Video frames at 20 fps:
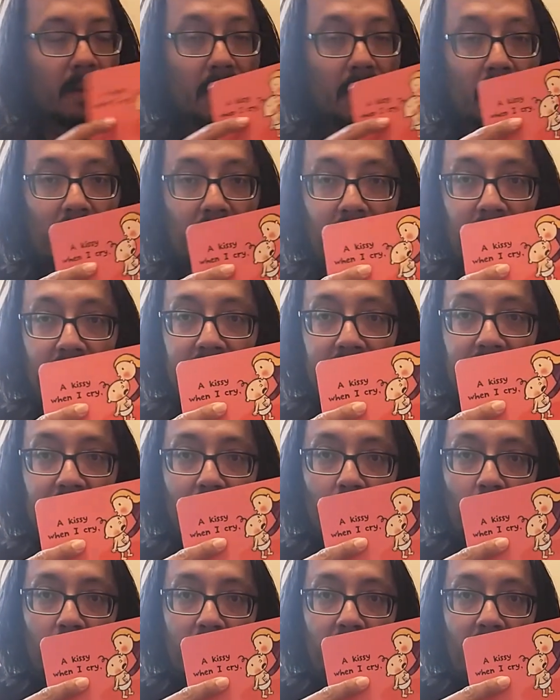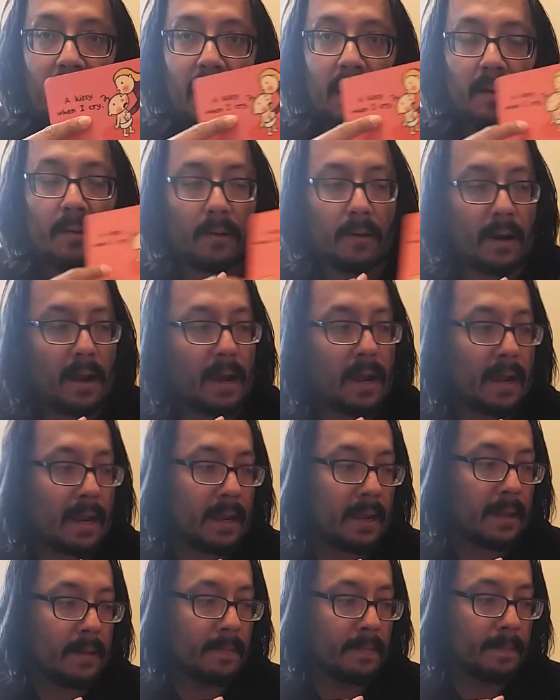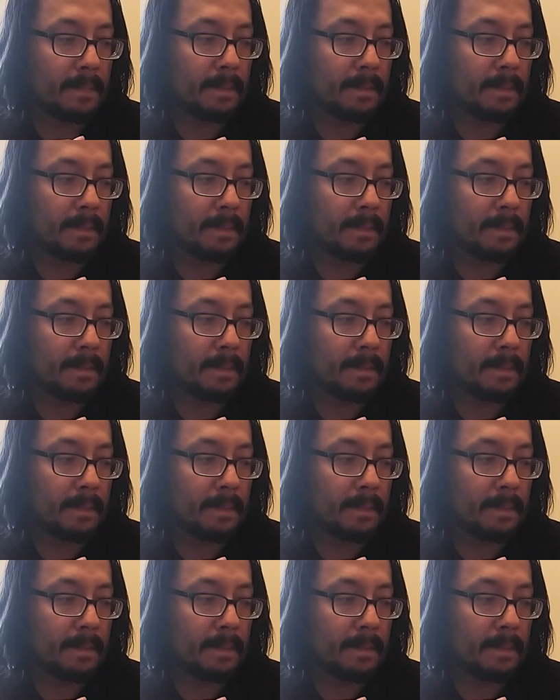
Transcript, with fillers: A kissy when I cry